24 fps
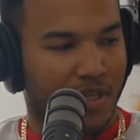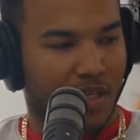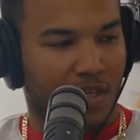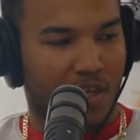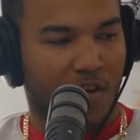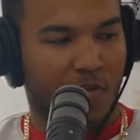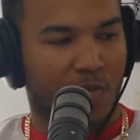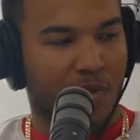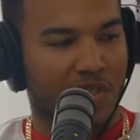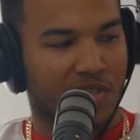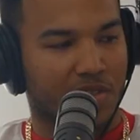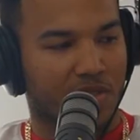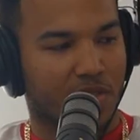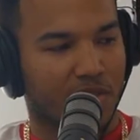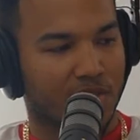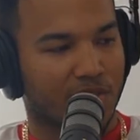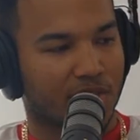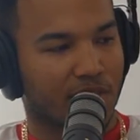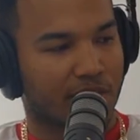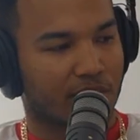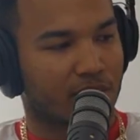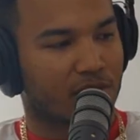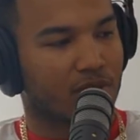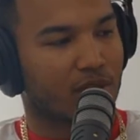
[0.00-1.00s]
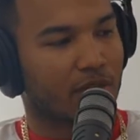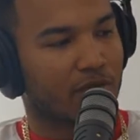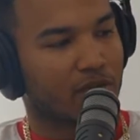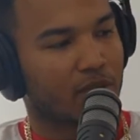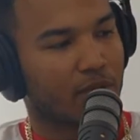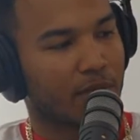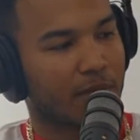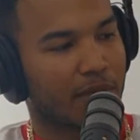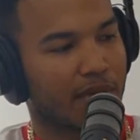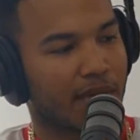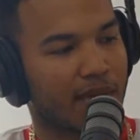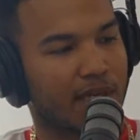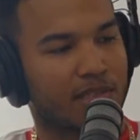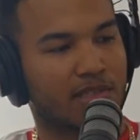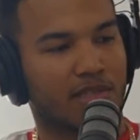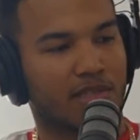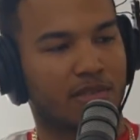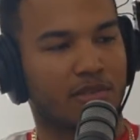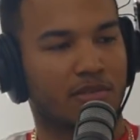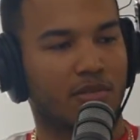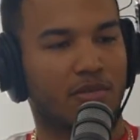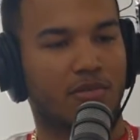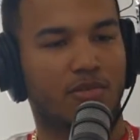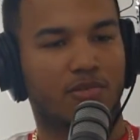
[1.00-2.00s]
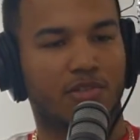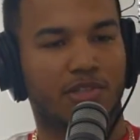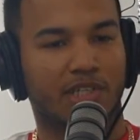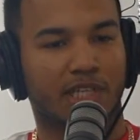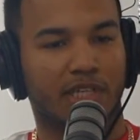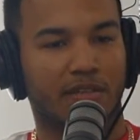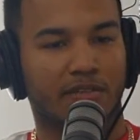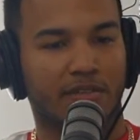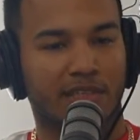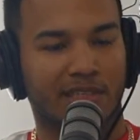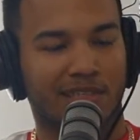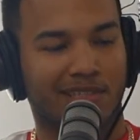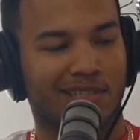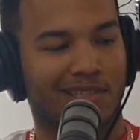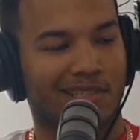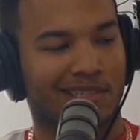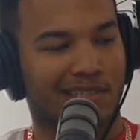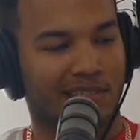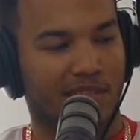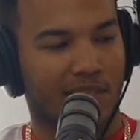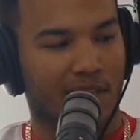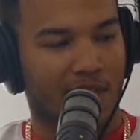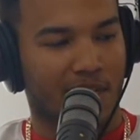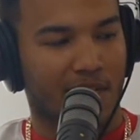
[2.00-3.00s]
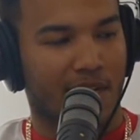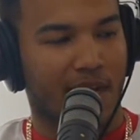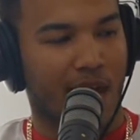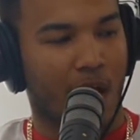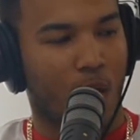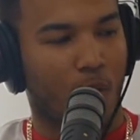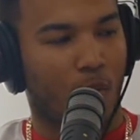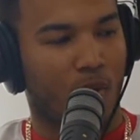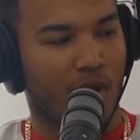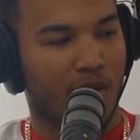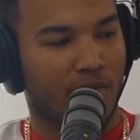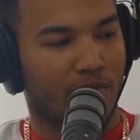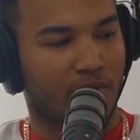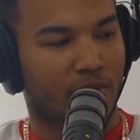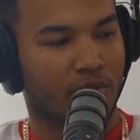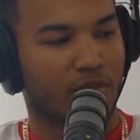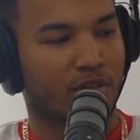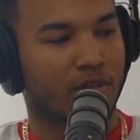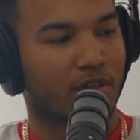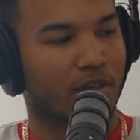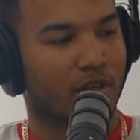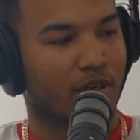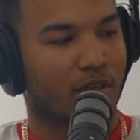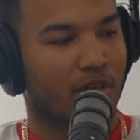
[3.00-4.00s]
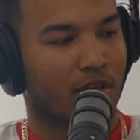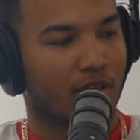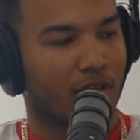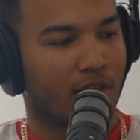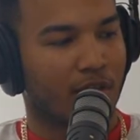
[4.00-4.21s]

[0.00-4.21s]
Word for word: The government's done shady stuff in the past. They still do shady things to this day. However,